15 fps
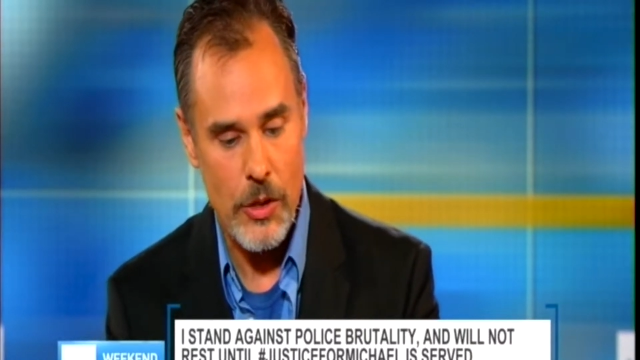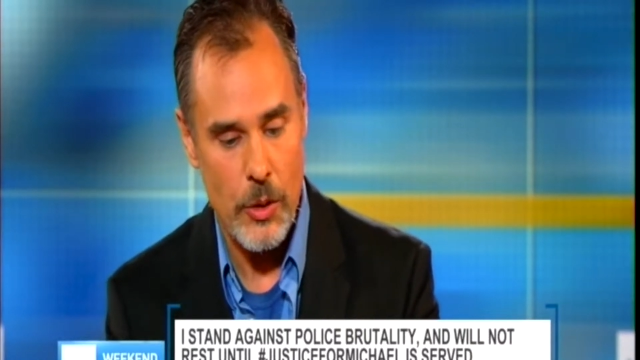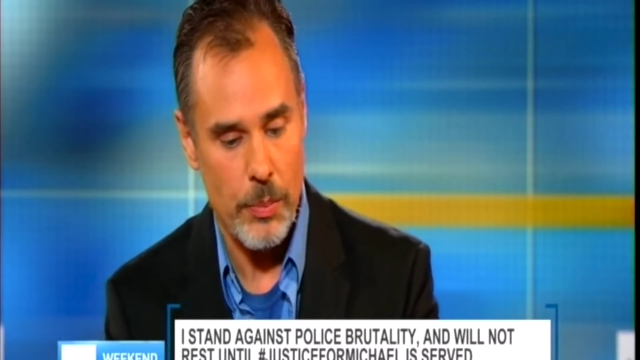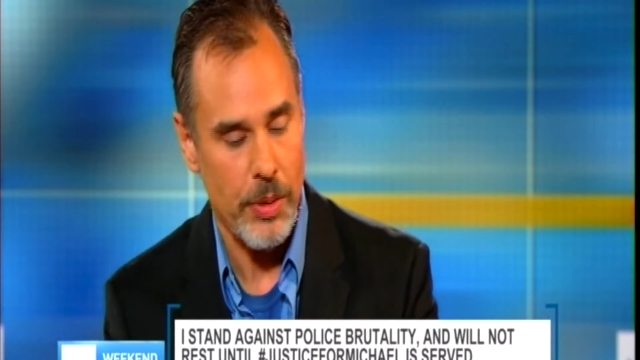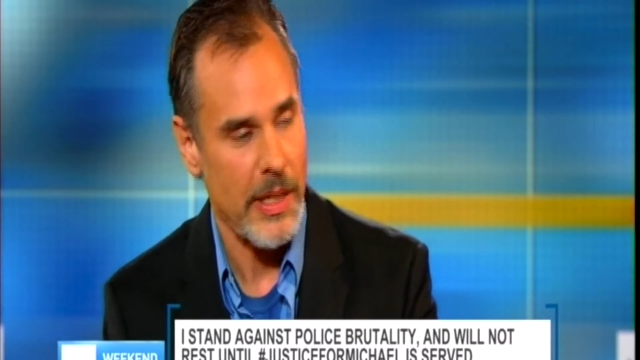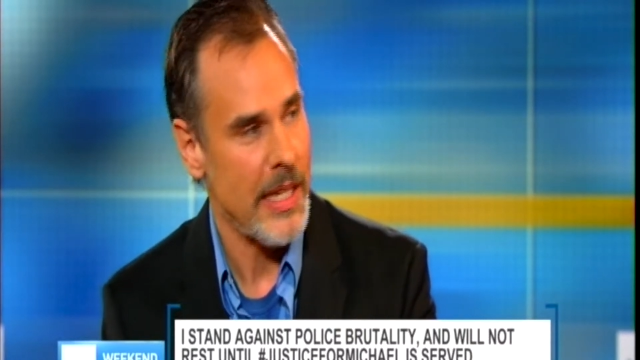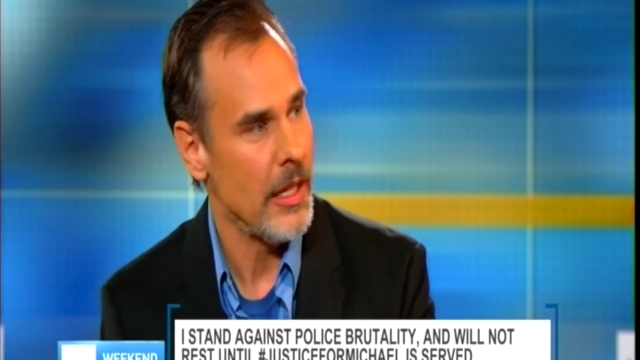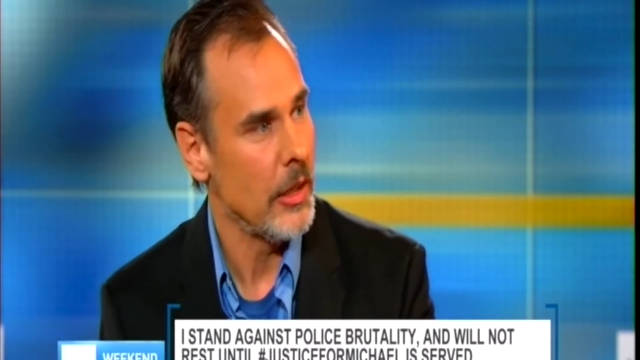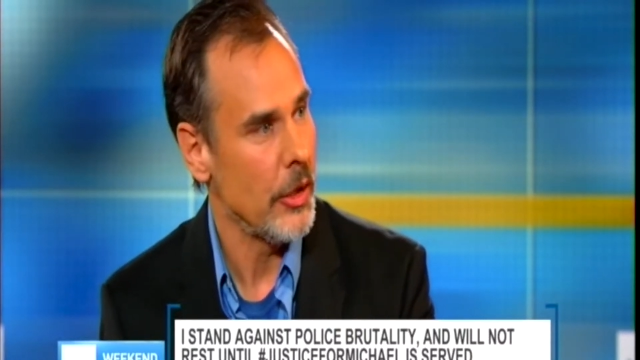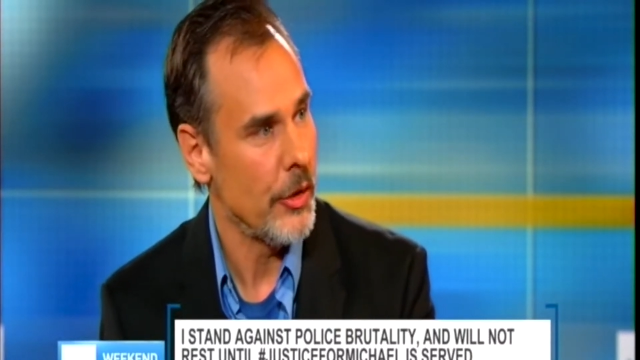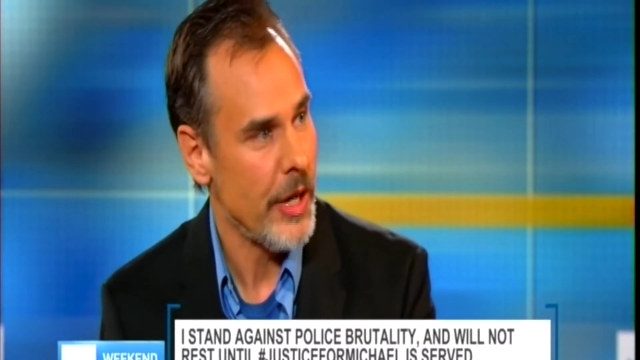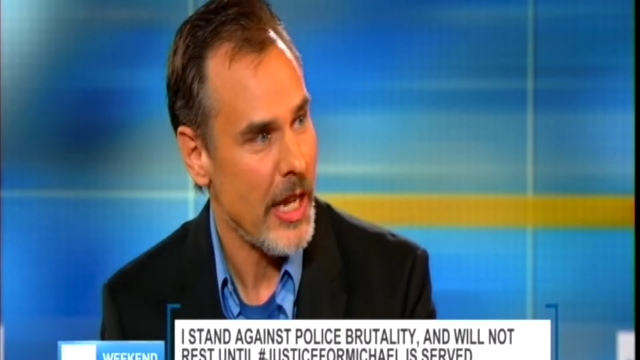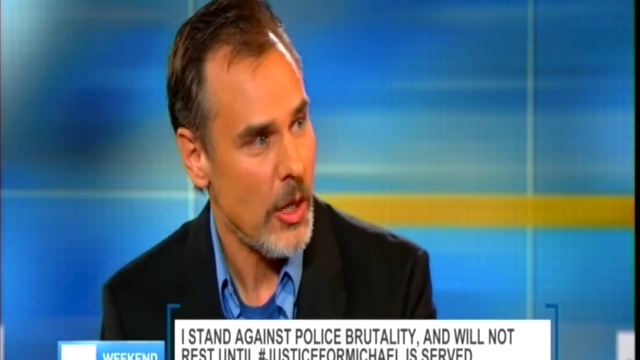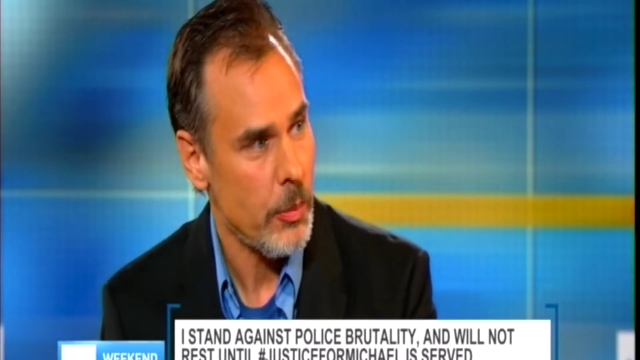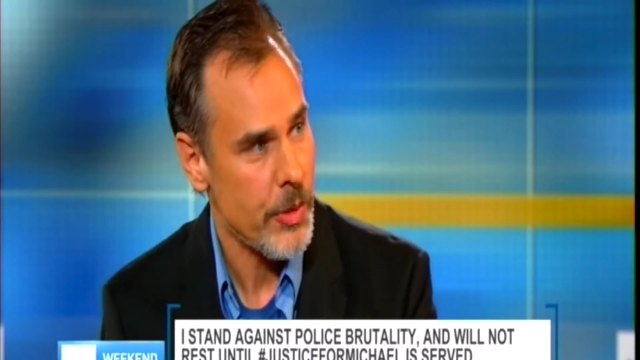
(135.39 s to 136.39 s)
either play the
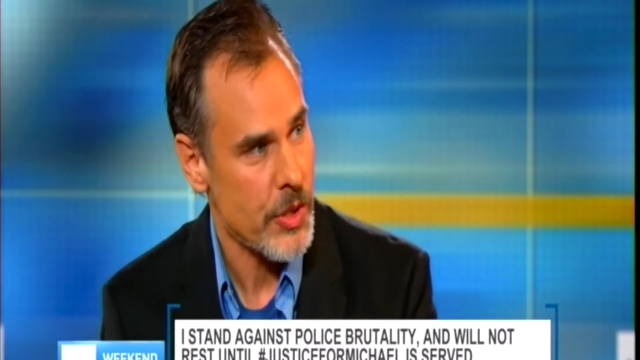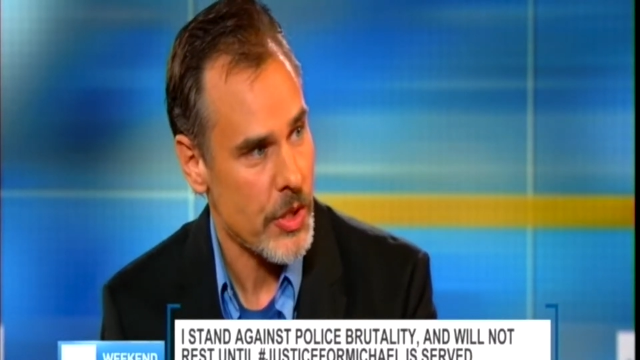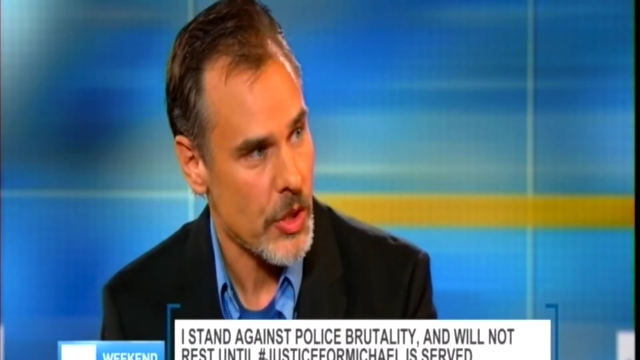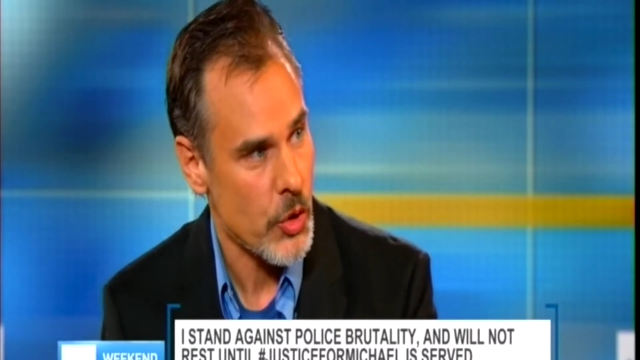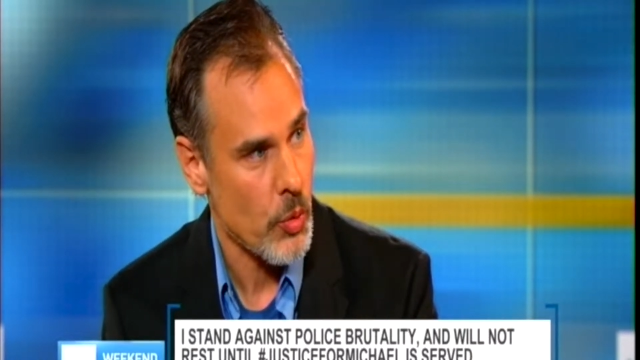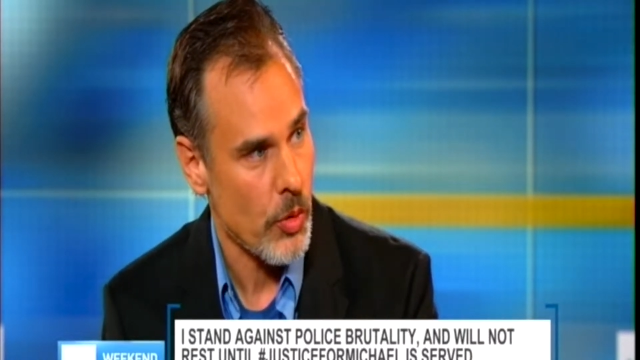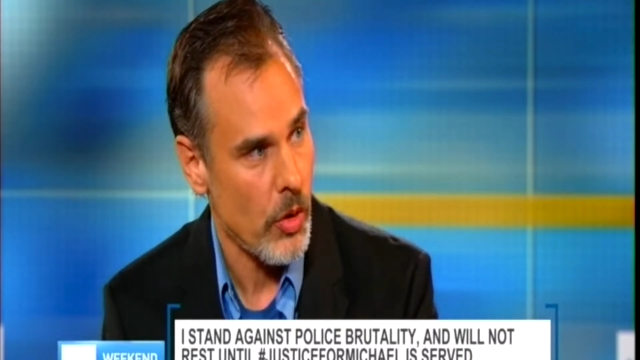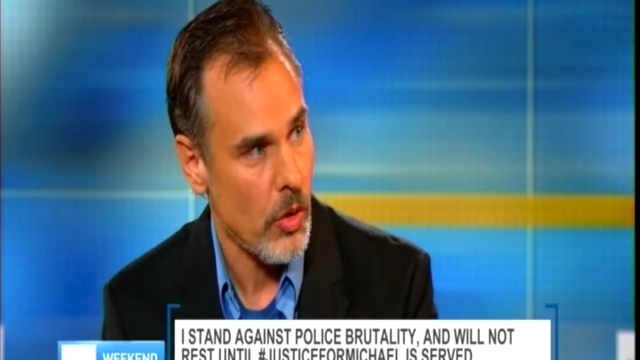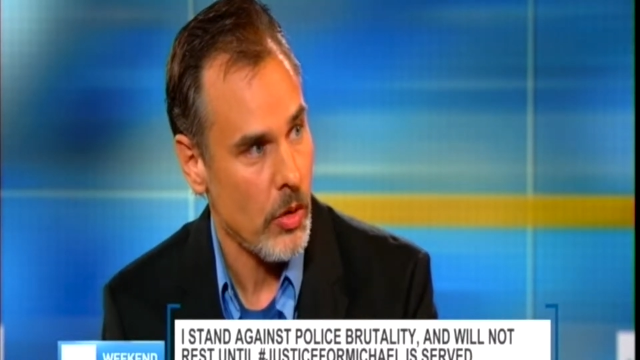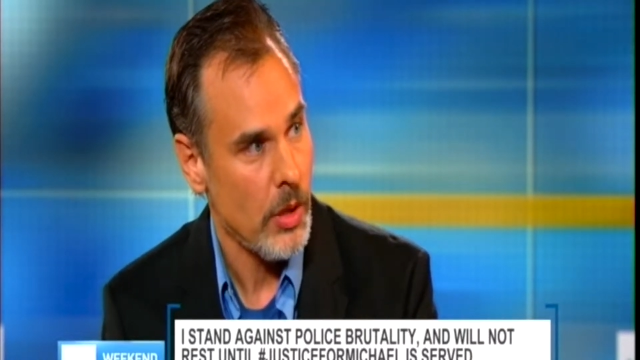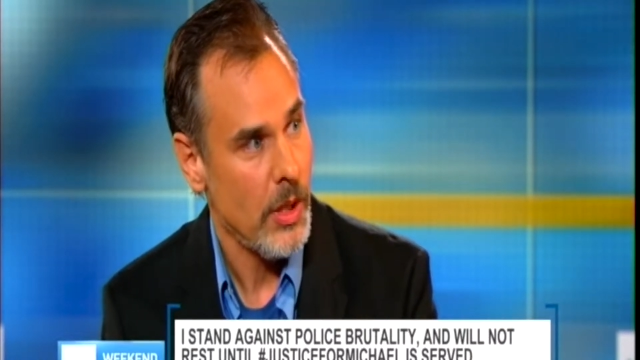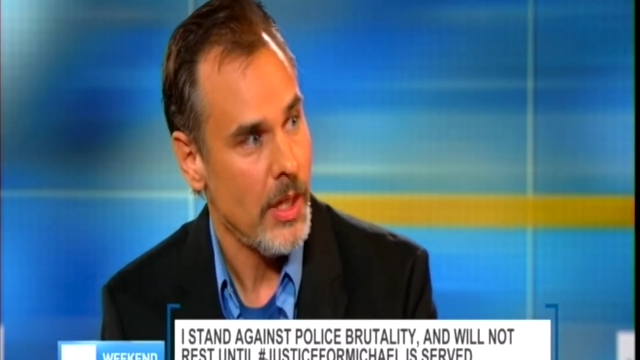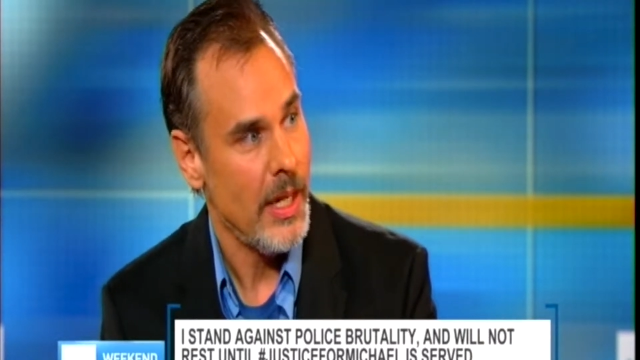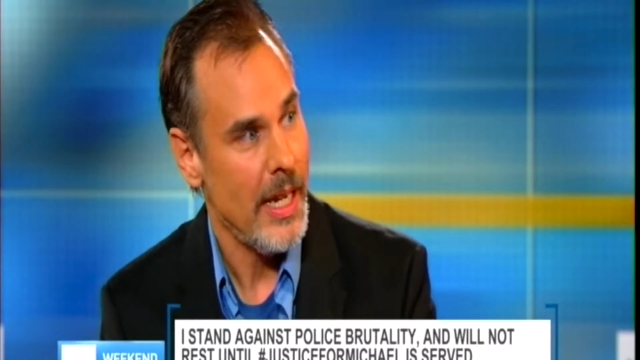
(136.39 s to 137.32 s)
learned helplessness role